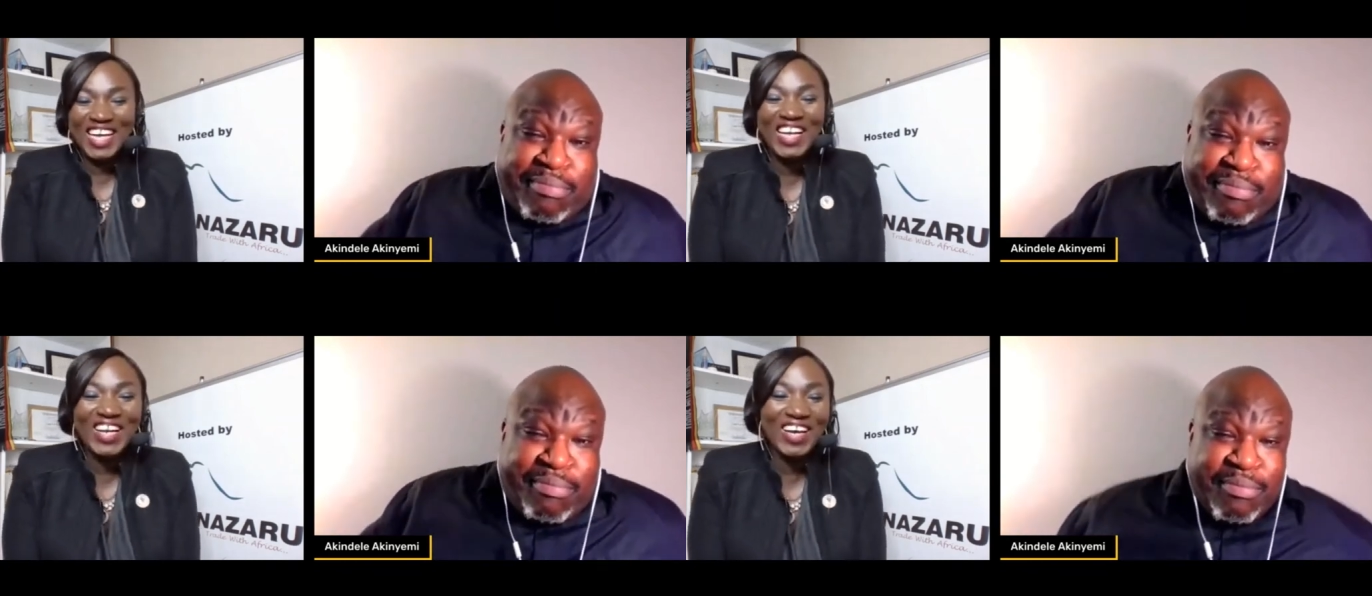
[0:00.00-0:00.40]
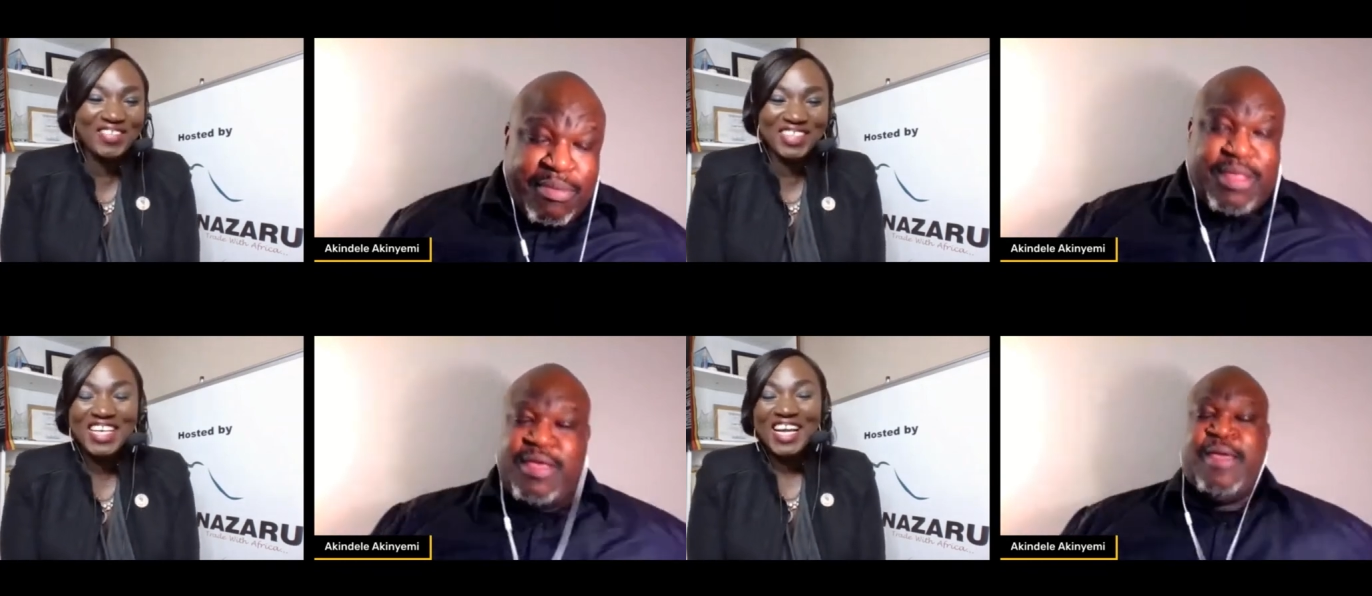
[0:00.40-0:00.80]
Speaker 1: I
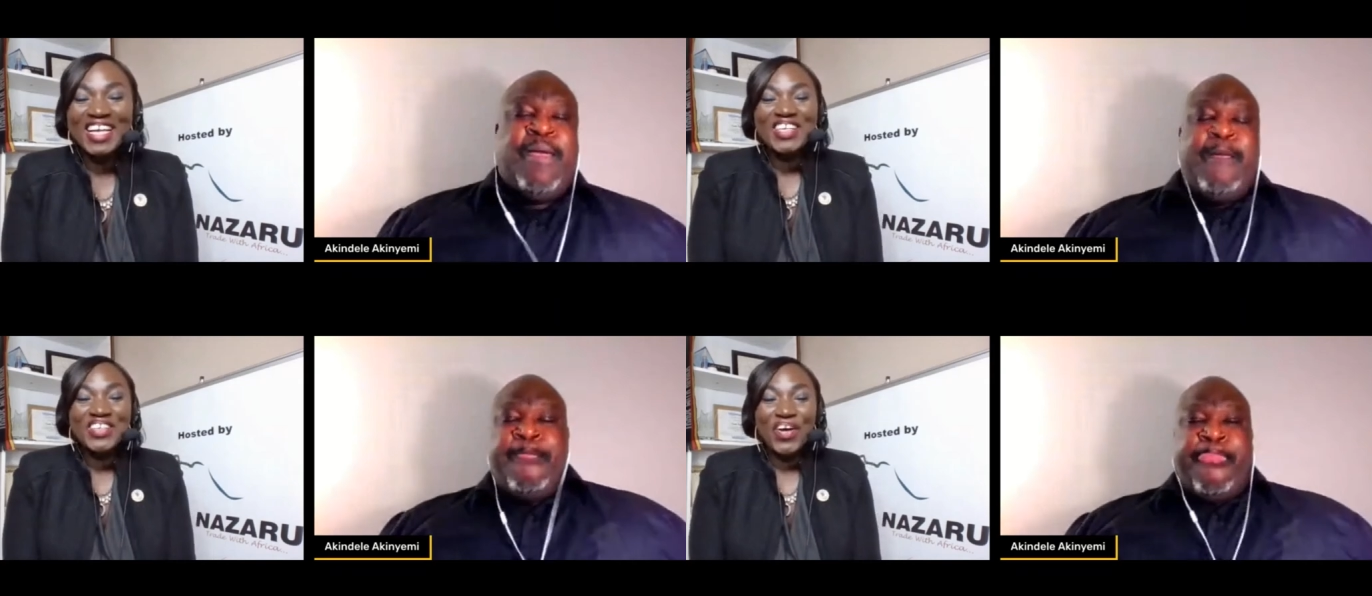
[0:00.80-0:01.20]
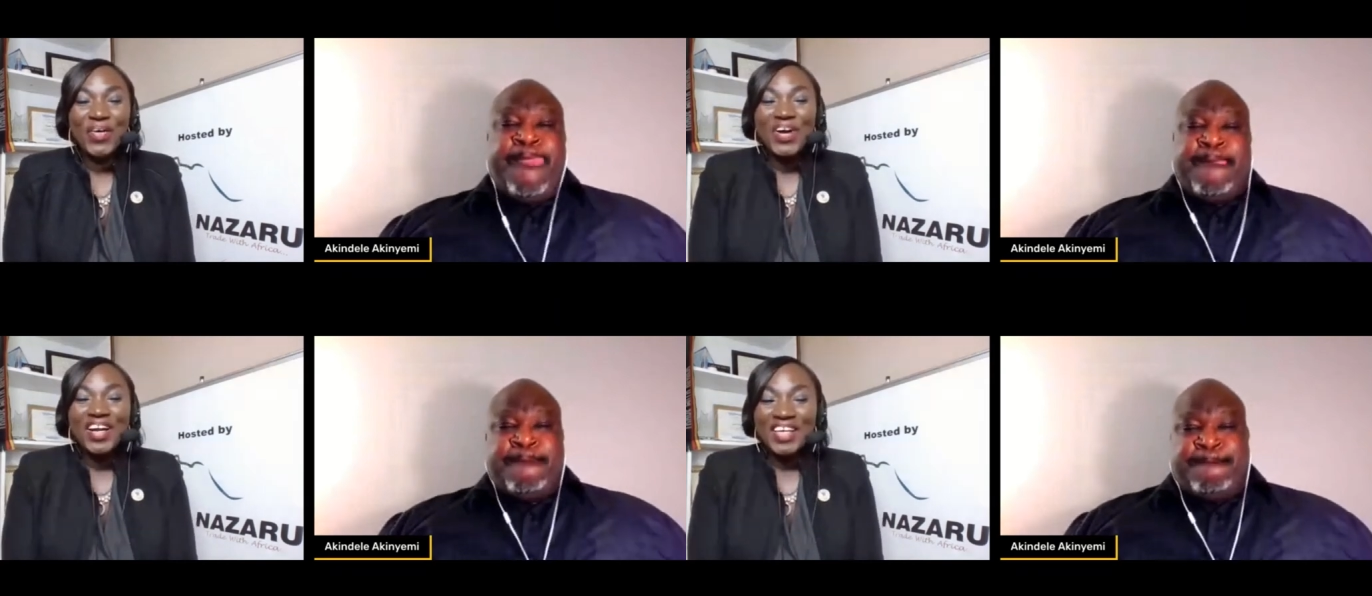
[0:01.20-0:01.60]
love it. You
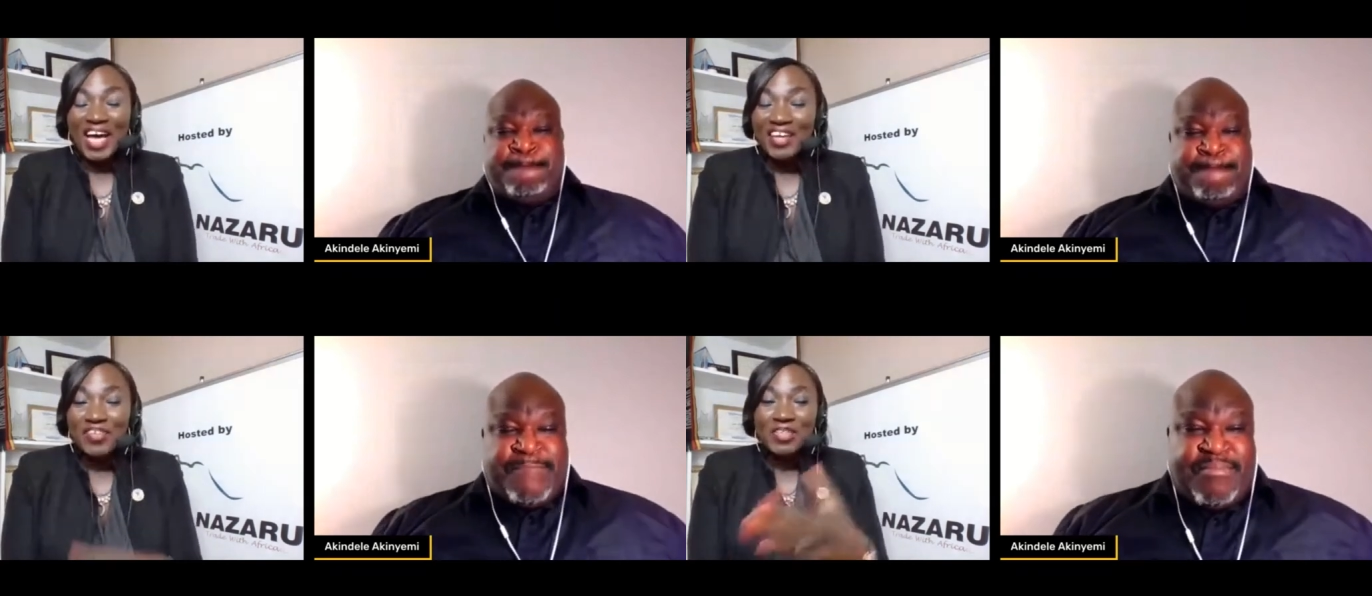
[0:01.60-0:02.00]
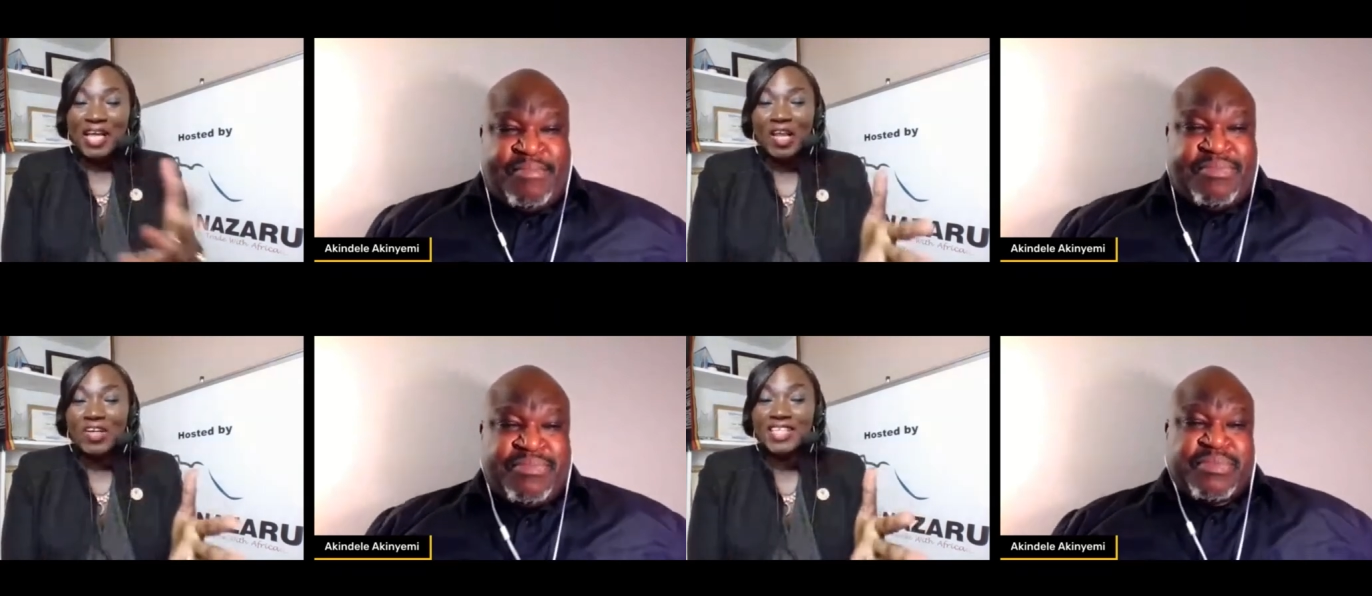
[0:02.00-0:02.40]
know, uh, even
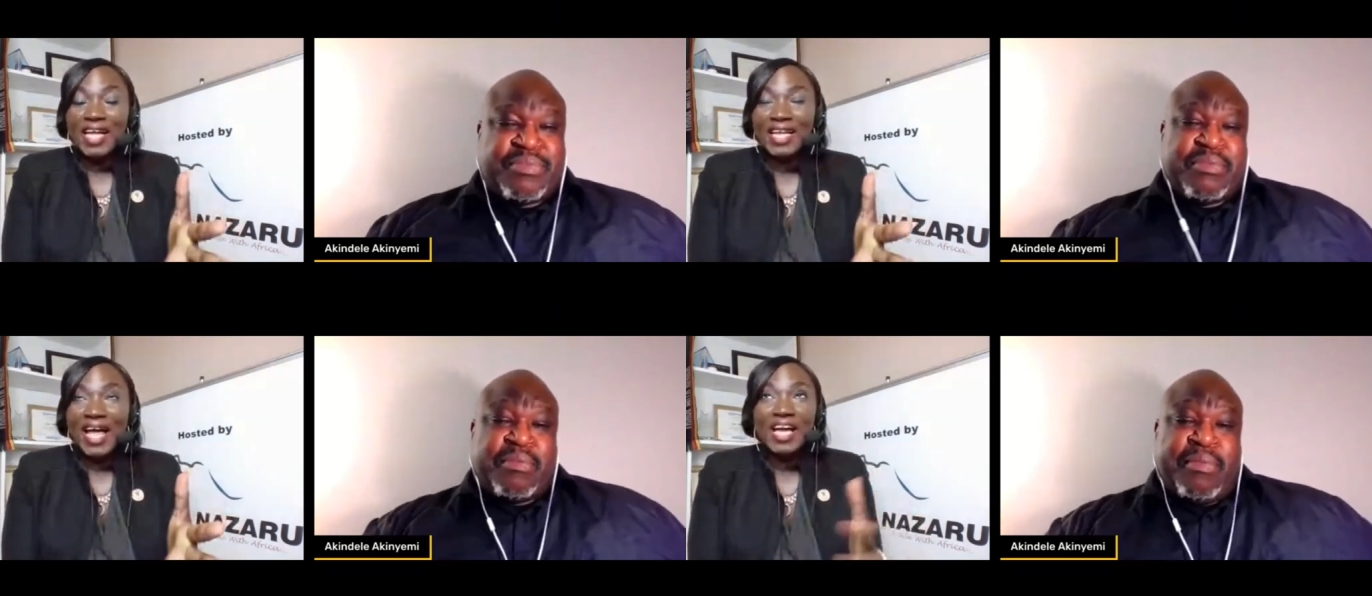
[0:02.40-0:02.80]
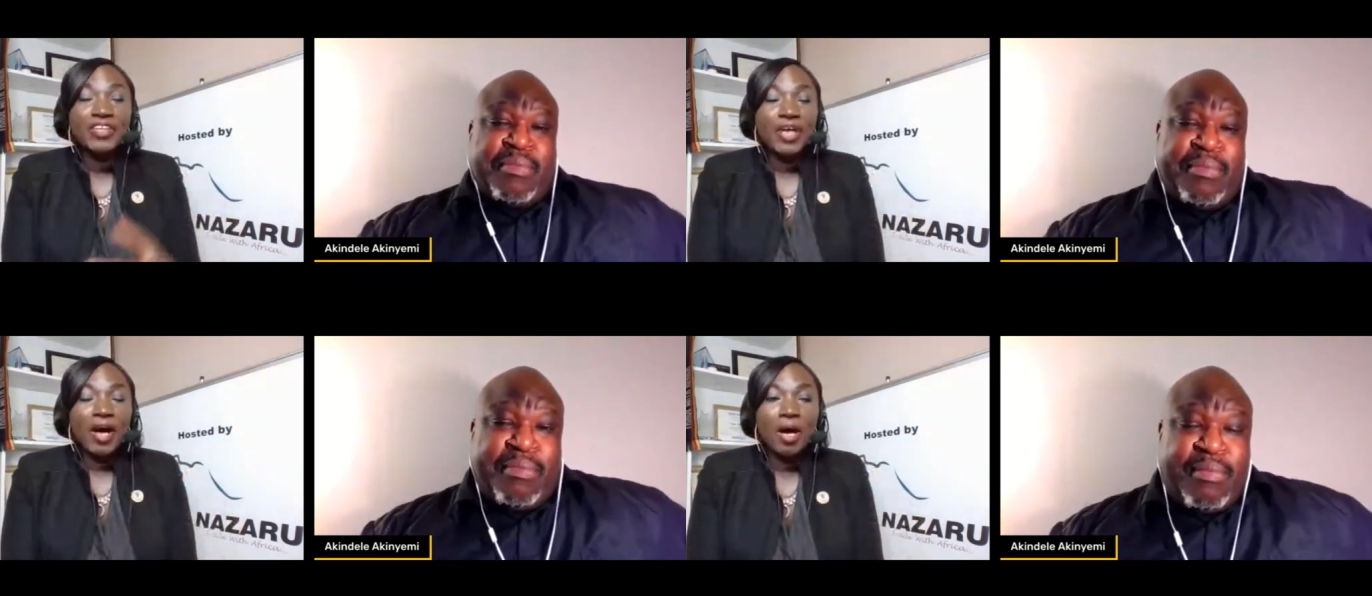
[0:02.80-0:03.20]
along that
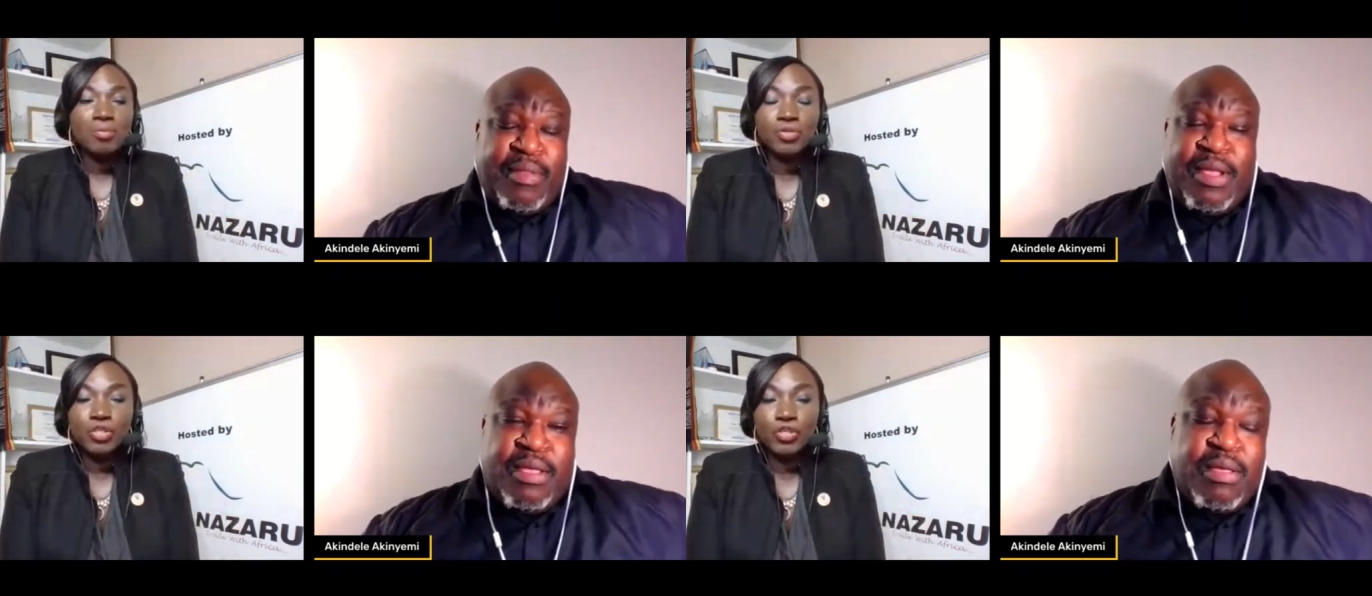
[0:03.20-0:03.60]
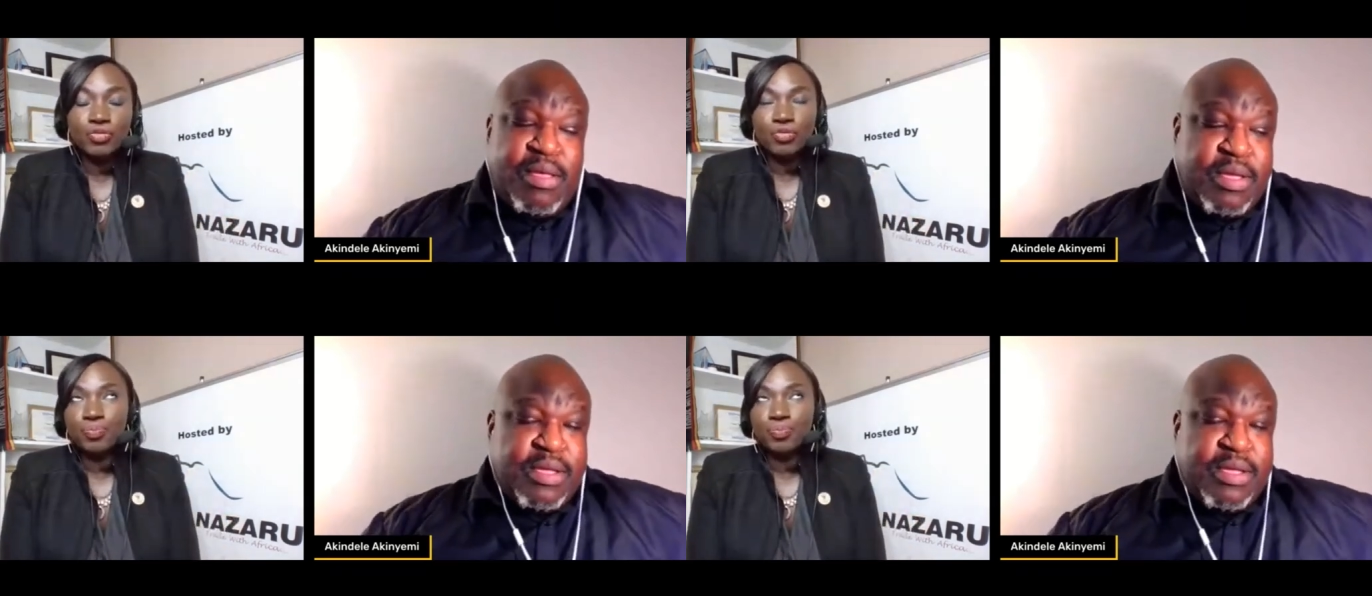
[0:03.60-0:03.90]
line, um, you, you,